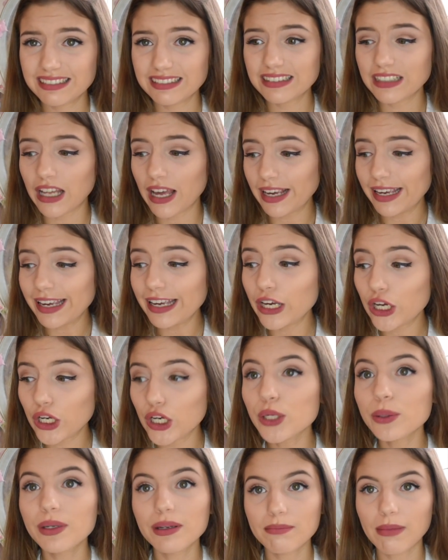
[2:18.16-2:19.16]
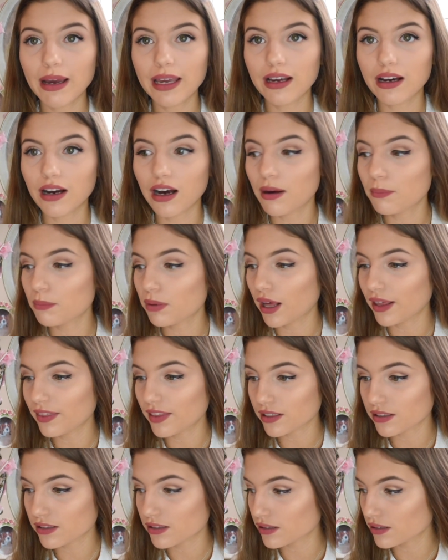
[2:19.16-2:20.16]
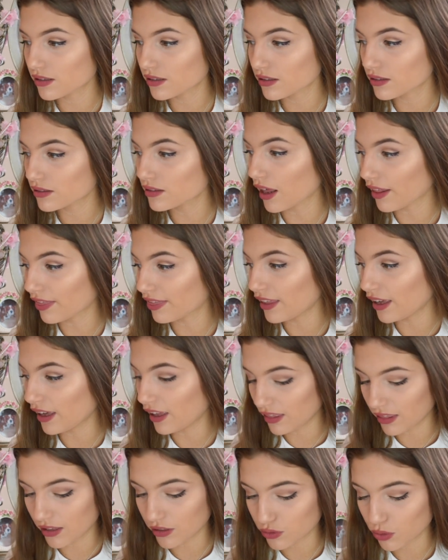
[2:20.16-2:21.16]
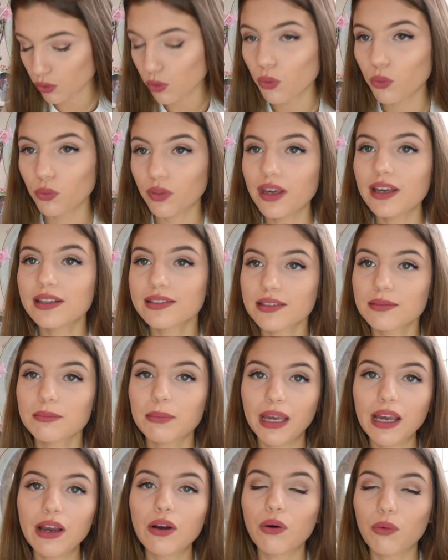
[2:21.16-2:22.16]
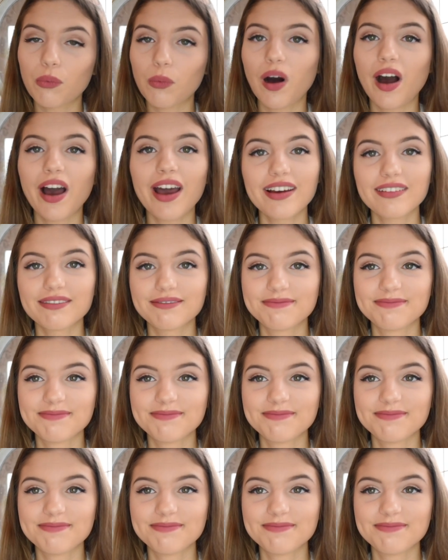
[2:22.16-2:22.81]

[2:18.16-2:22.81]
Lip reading: like including makeup. Like there's nothing in this haul that isn't pink or white.